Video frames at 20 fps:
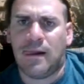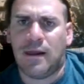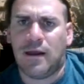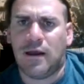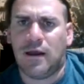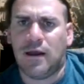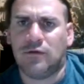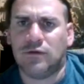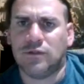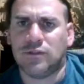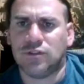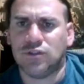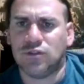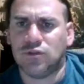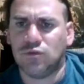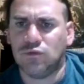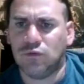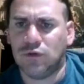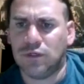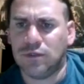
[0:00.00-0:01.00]
Let's
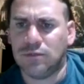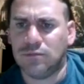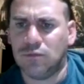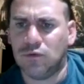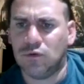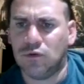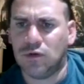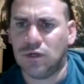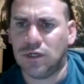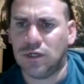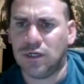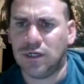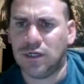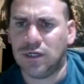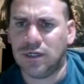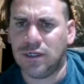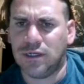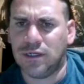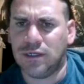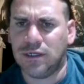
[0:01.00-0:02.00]
do one
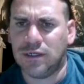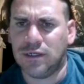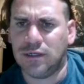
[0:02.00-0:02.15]
more.